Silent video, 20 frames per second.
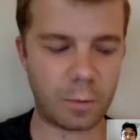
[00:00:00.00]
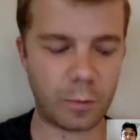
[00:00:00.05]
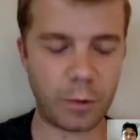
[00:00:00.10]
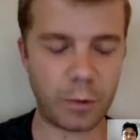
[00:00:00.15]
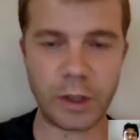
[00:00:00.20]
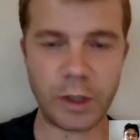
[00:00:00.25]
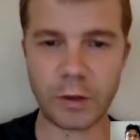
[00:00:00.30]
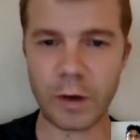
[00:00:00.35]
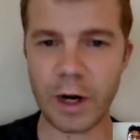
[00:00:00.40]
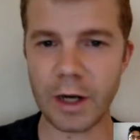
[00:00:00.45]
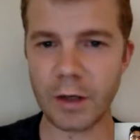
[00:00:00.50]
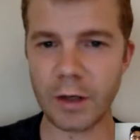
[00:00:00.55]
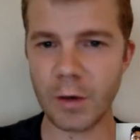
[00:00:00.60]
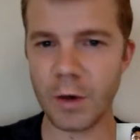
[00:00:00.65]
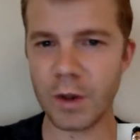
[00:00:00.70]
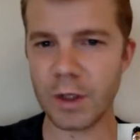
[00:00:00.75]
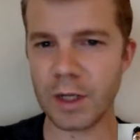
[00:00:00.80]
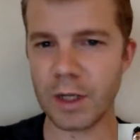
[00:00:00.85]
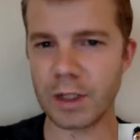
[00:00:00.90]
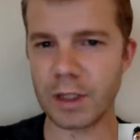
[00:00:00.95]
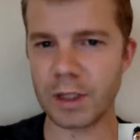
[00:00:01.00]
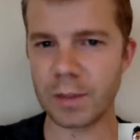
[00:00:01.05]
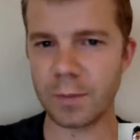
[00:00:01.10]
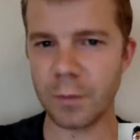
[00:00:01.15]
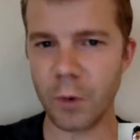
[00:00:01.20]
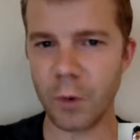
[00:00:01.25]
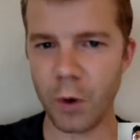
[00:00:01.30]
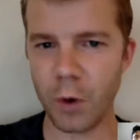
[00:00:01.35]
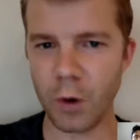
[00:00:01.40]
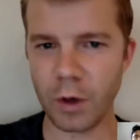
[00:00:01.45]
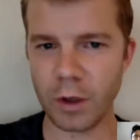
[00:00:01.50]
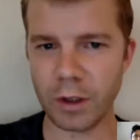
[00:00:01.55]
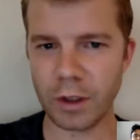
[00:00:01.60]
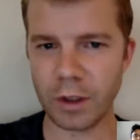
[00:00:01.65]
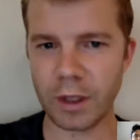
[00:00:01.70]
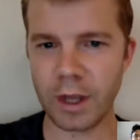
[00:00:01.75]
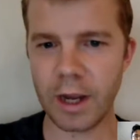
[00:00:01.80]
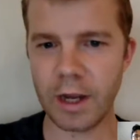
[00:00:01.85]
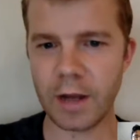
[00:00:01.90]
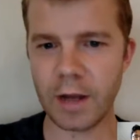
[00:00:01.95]
please write to us at
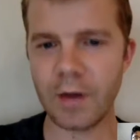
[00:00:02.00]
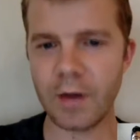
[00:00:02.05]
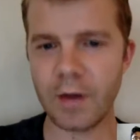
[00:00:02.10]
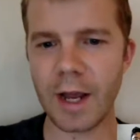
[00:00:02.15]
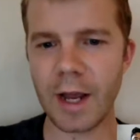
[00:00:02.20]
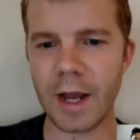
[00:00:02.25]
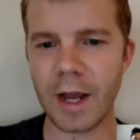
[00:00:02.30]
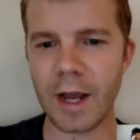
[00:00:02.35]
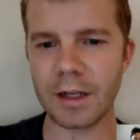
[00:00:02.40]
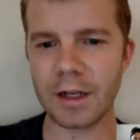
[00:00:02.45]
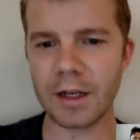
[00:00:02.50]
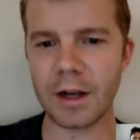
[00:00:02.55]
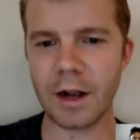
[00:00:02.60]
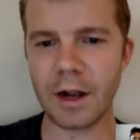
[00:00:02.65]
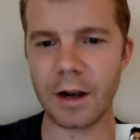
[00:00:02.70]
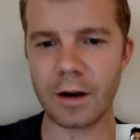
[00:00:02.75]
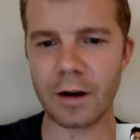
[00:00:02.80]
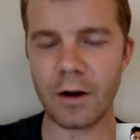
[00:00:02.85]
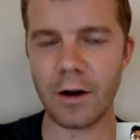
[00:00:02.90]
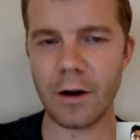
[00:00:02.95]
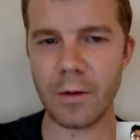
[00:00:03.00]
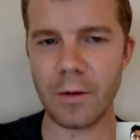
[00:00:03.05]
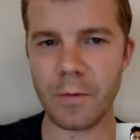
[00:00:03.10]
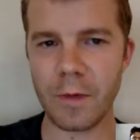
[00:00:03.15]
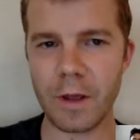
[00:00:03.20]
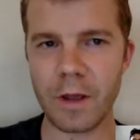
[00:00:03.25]
support@udacity.com.